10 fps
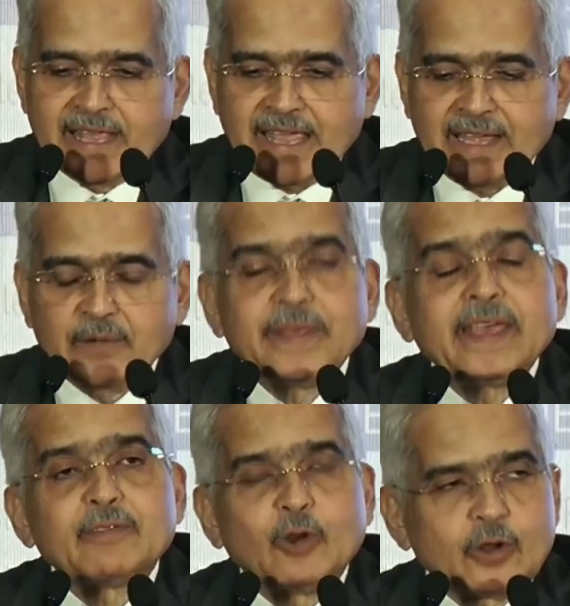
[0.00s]
and we
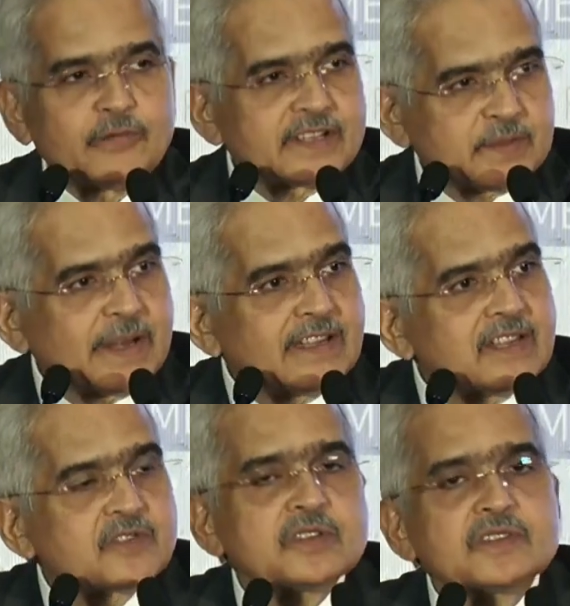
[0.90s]
have a lot of
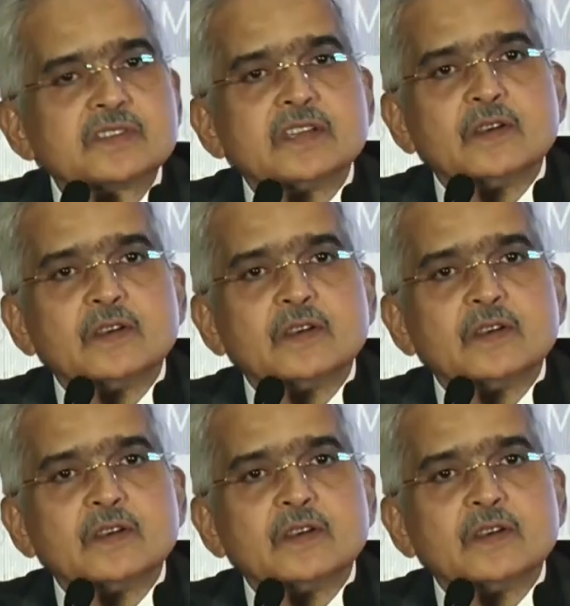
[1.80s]
expectations